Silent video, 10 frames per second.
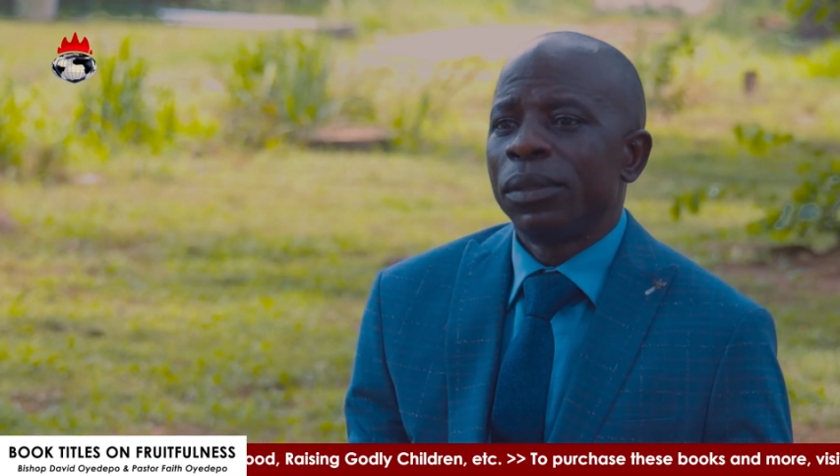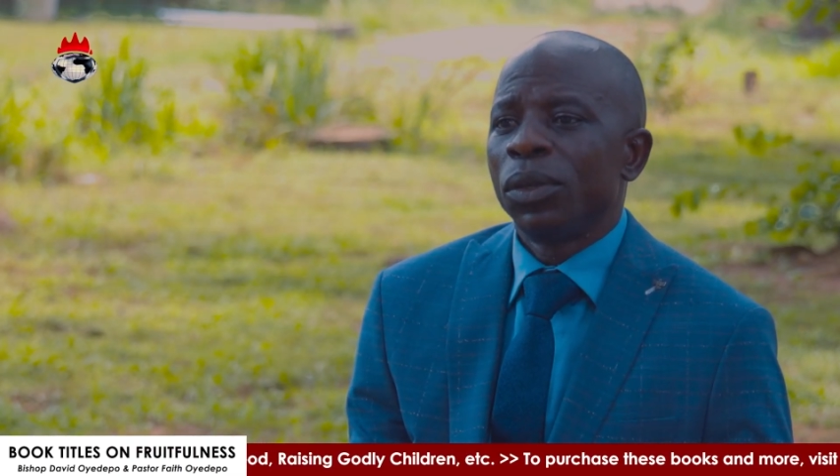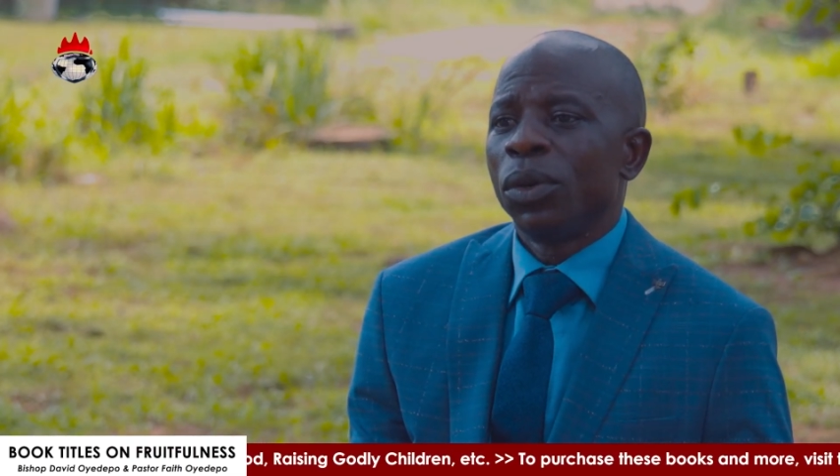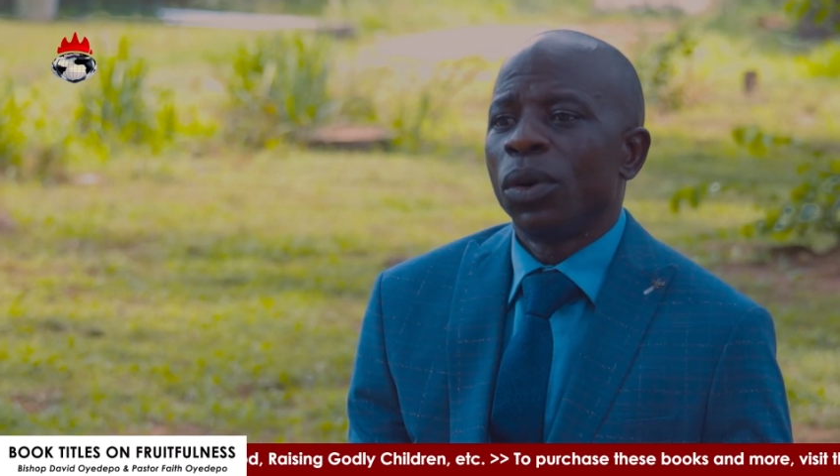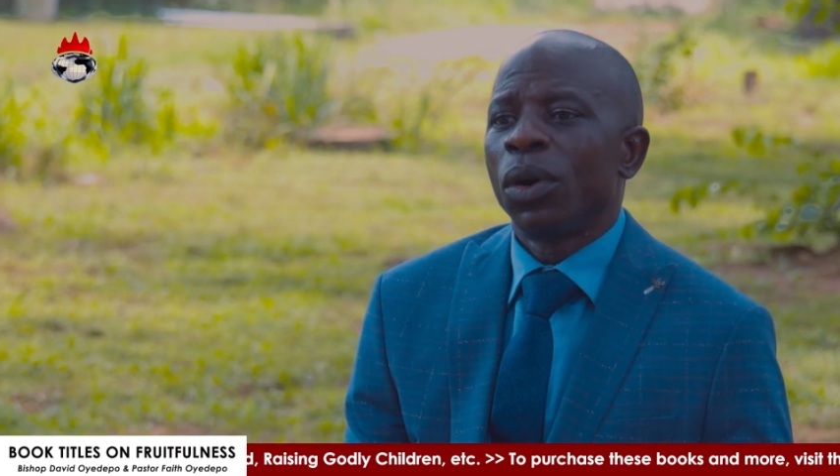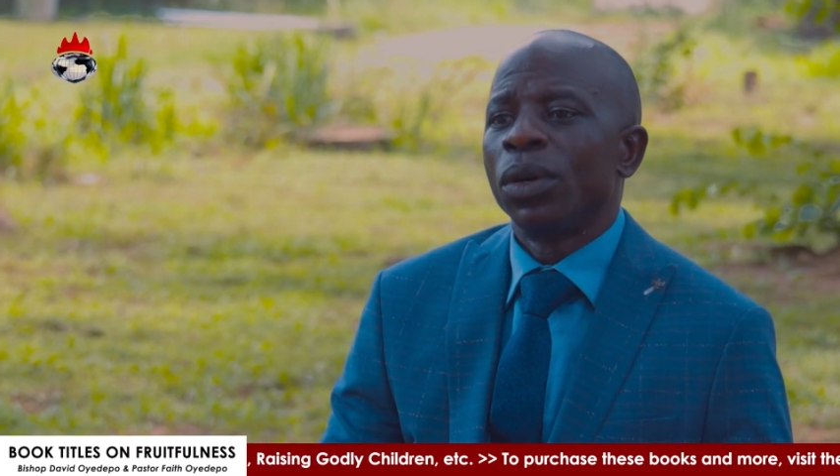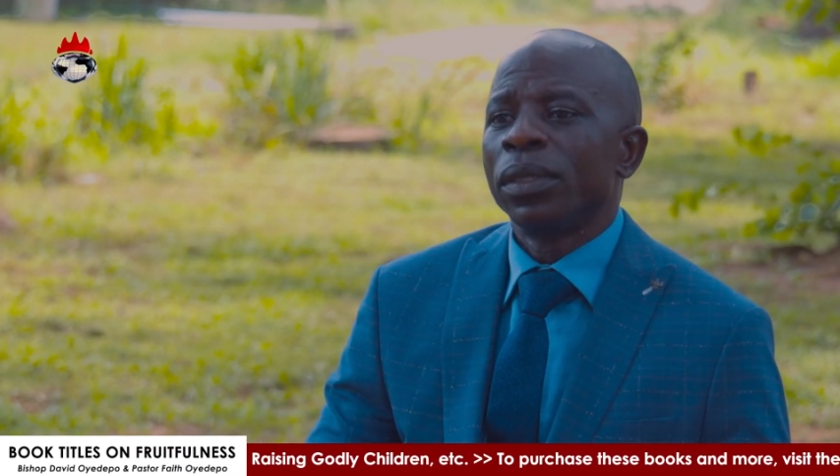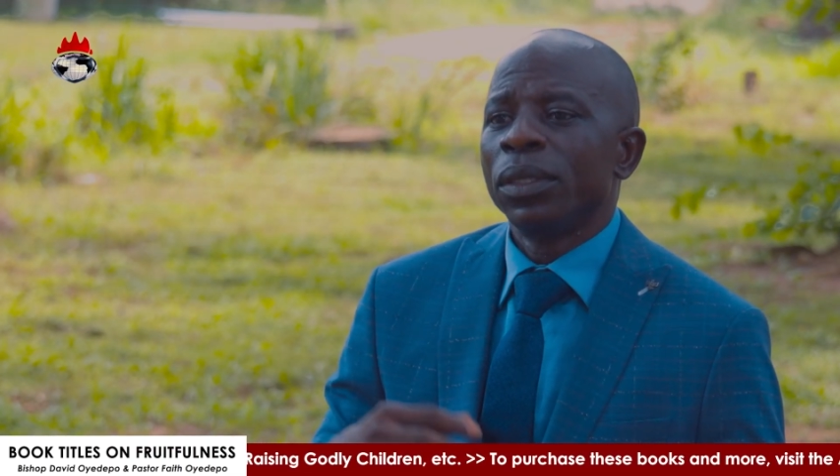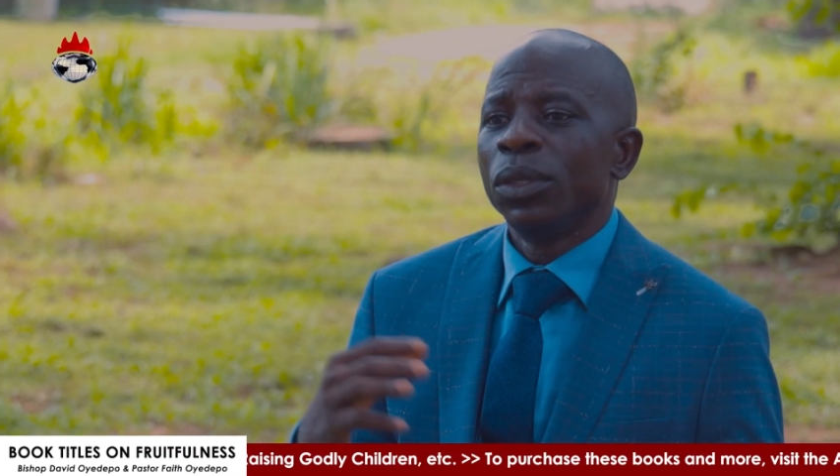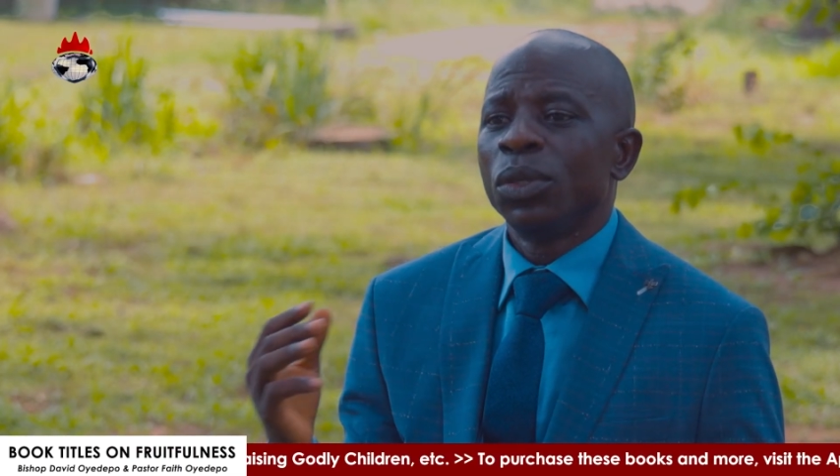to
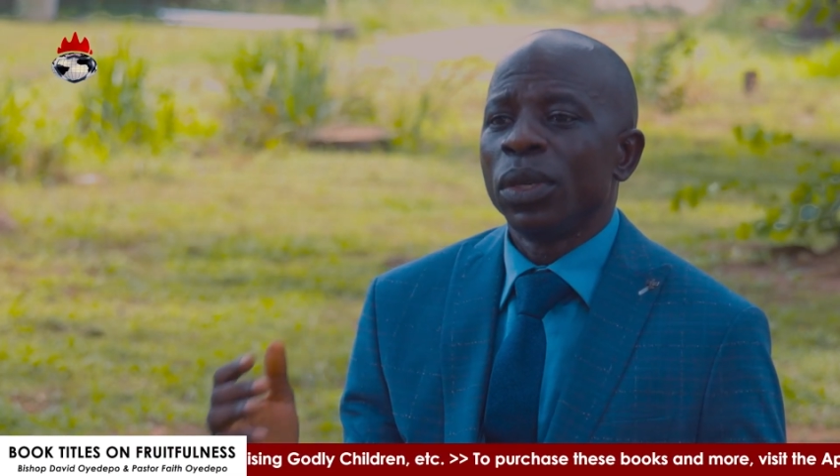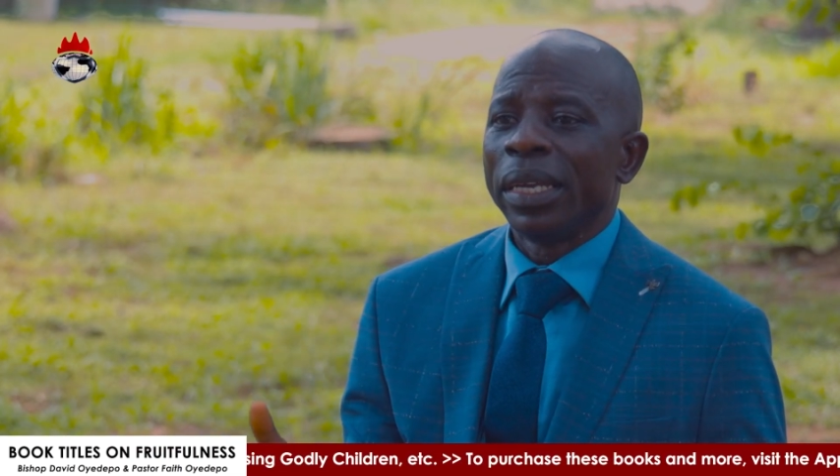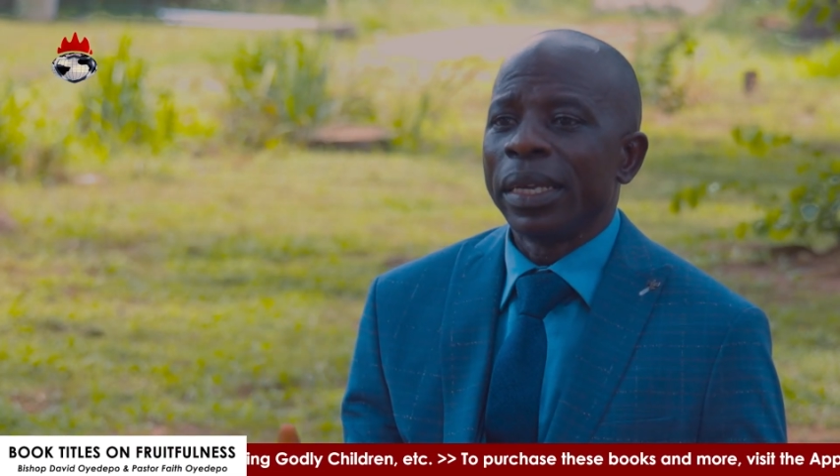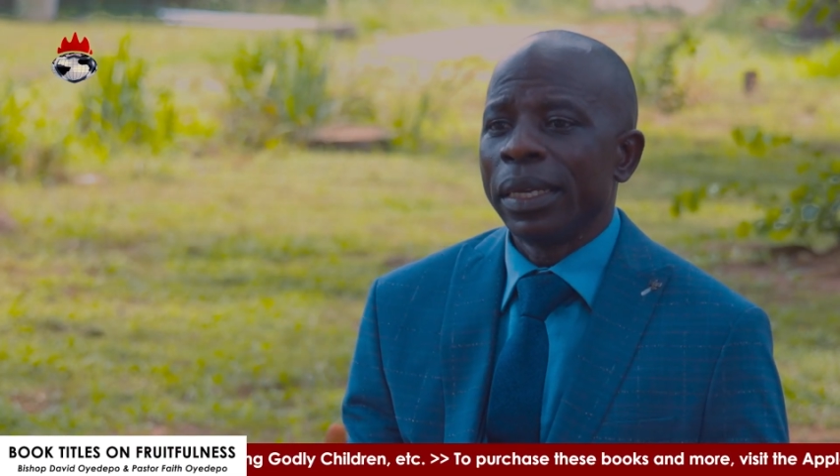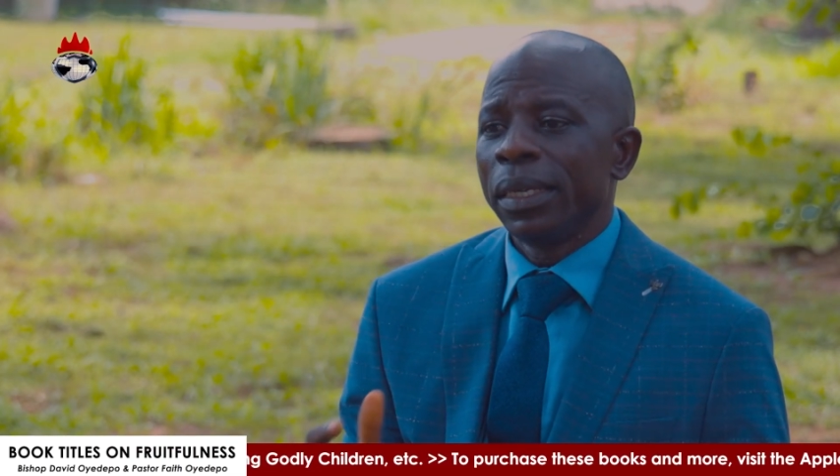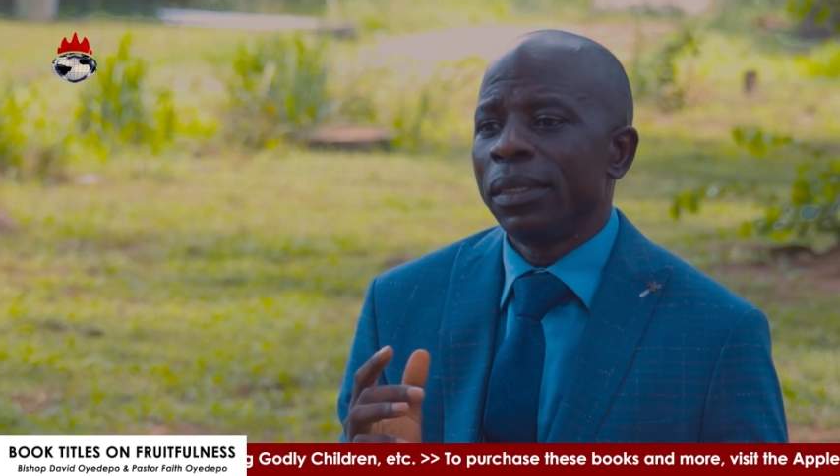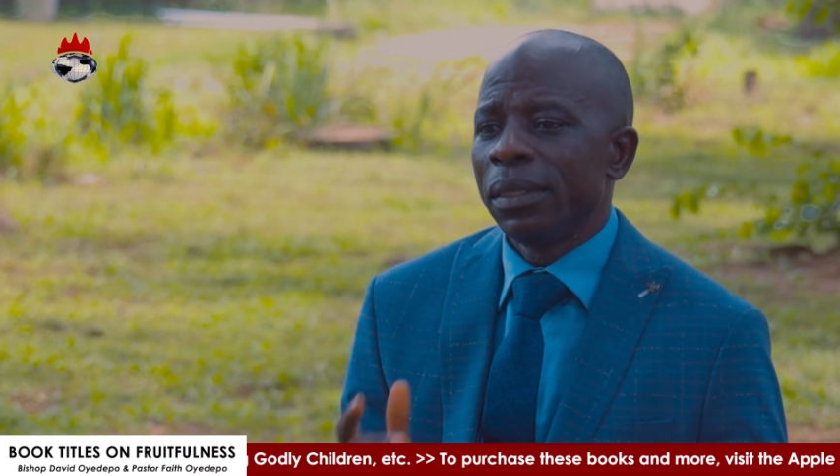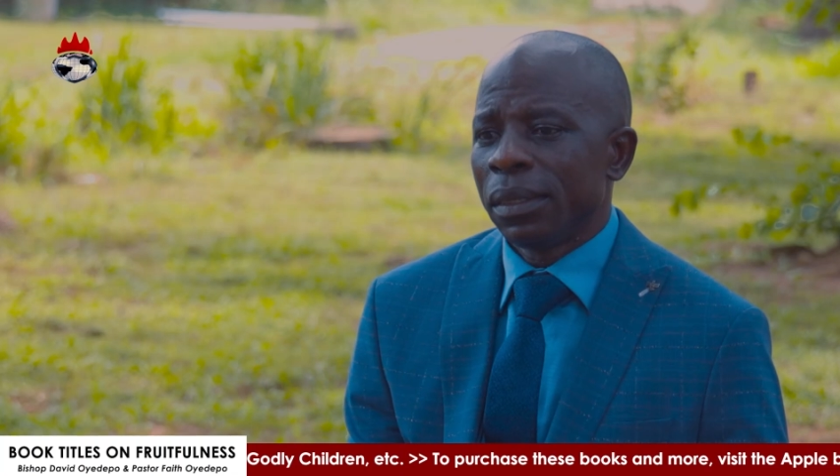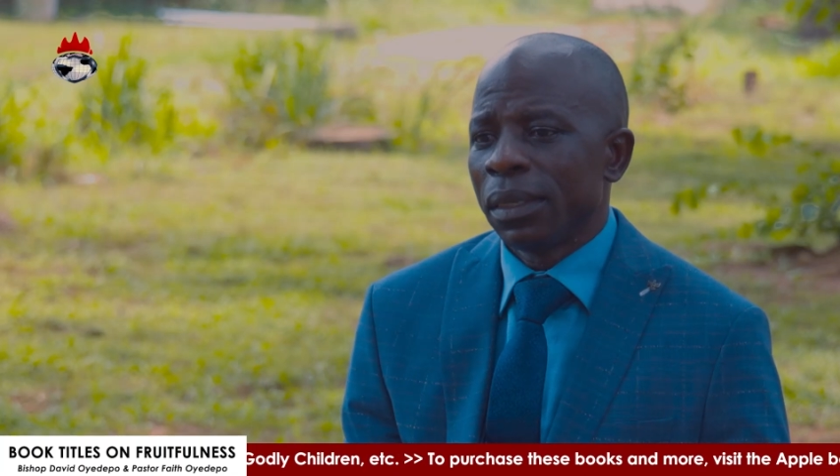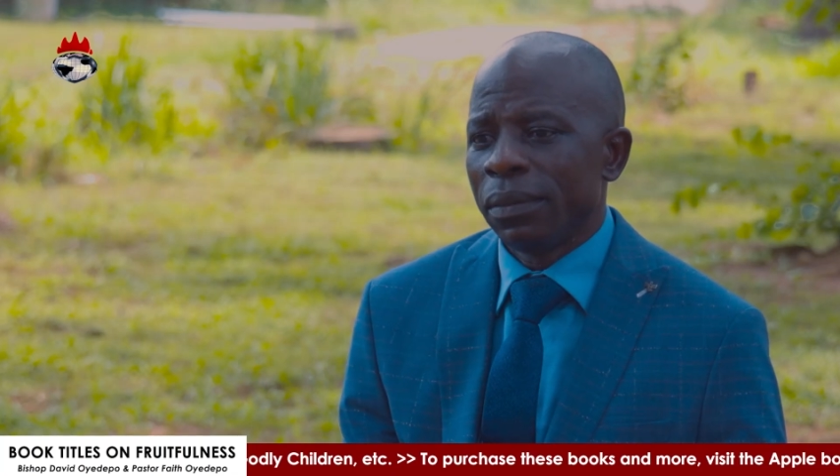continue to engage
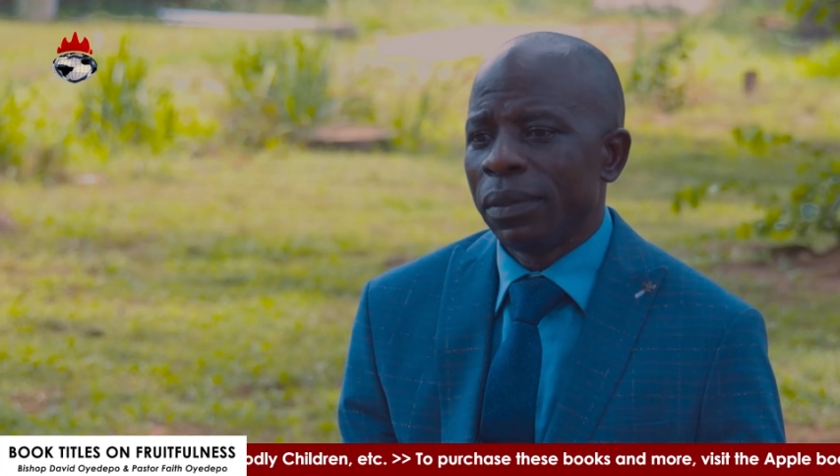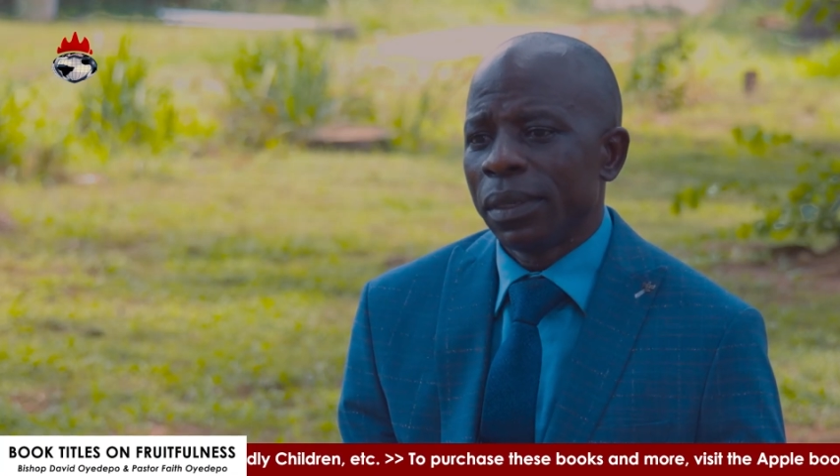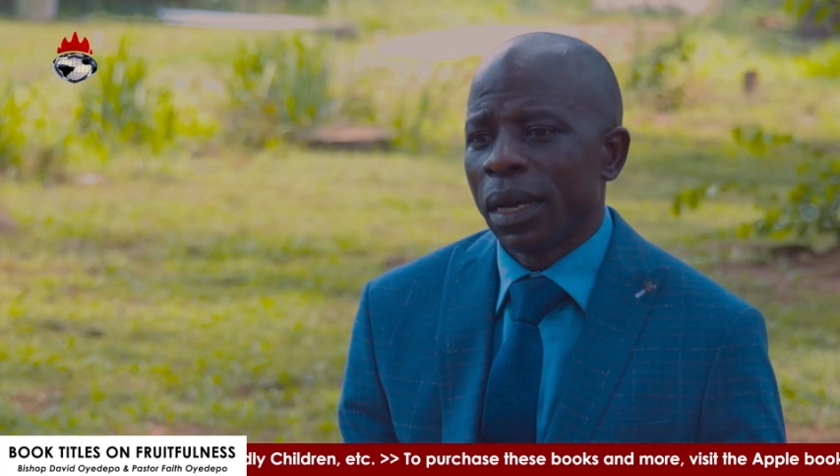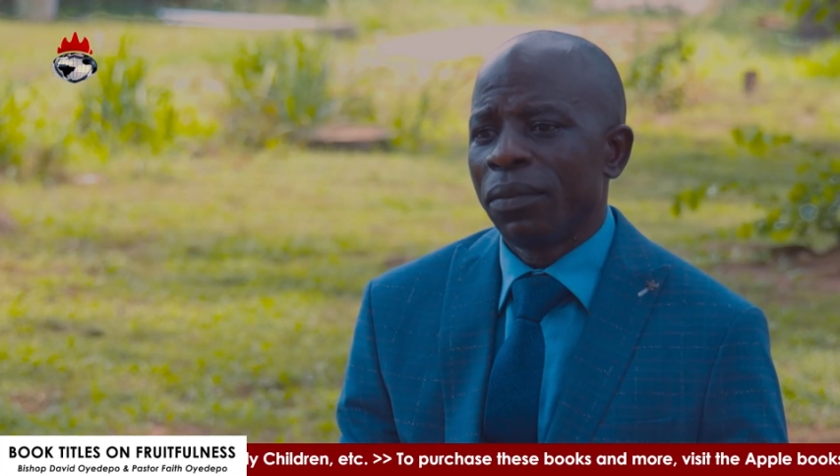in service.